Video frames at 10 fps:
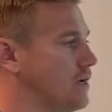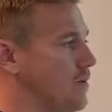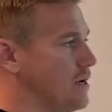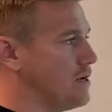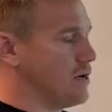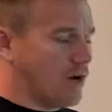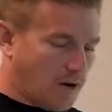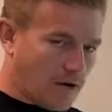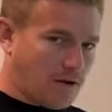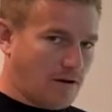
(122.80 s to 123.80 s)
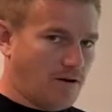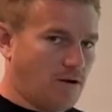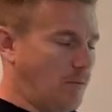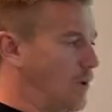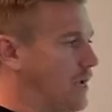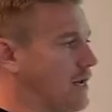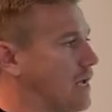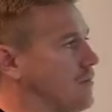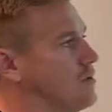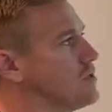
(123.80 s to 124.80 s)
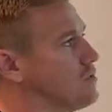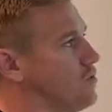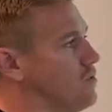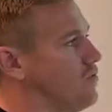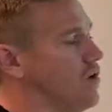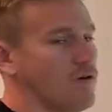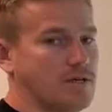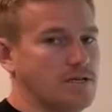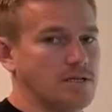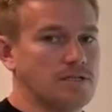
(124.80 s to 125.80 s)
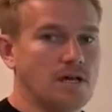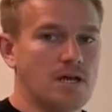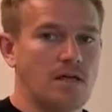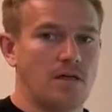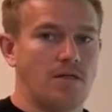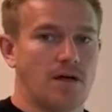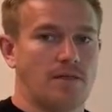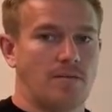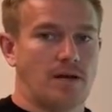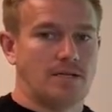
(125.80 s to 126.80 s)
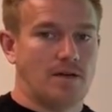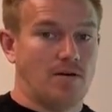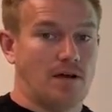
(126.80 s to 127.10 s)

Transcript: I mean, I can't comprehend how much smaller a virus is than a bacteria.